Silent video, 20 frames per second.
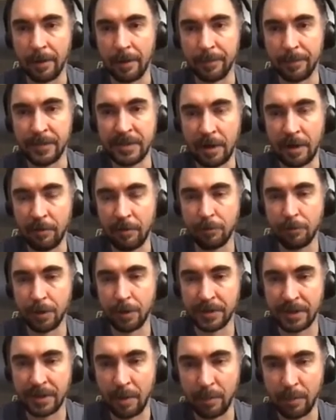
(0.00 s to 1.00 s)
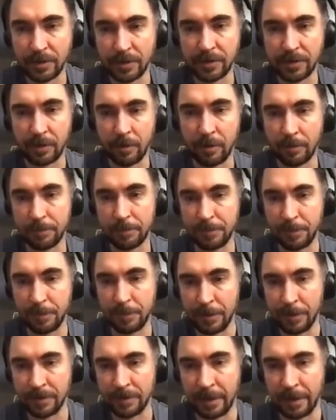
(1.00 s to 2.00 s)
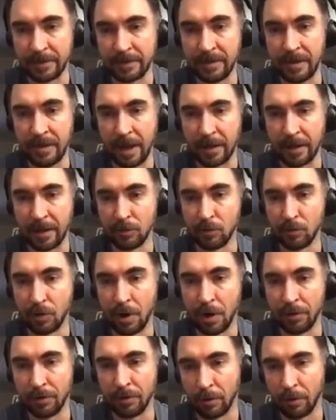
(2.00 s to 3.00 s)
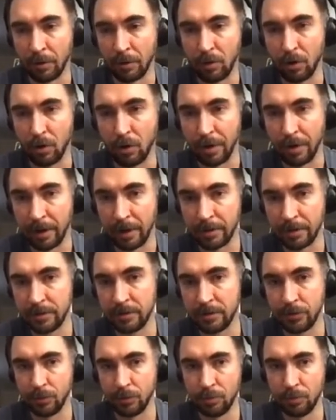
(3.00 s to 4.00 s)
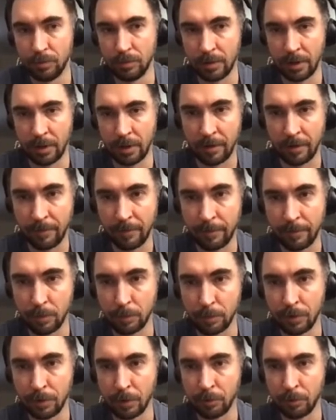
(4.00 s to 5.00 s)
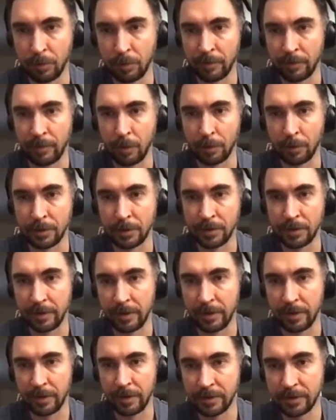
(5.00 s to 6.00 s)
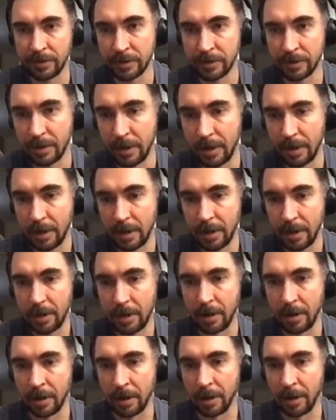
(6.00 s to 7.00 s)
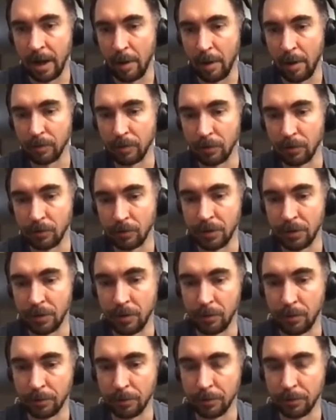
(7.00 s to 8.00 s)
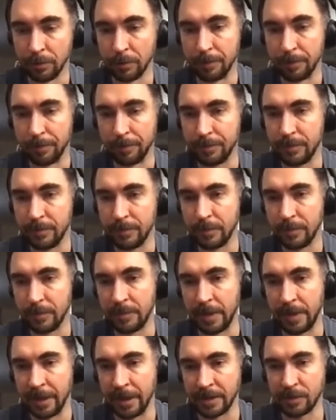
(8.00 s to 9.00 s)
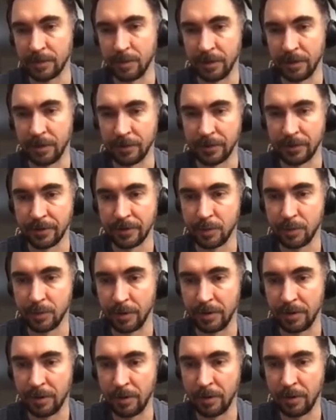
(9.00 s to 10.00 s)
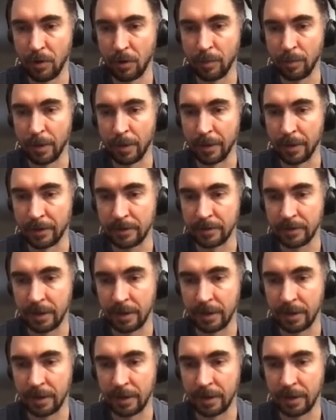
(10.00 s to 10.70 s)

These are a few examples of things that can run or connect to a full node with all these things. I will not read all the text because it's pretty long, but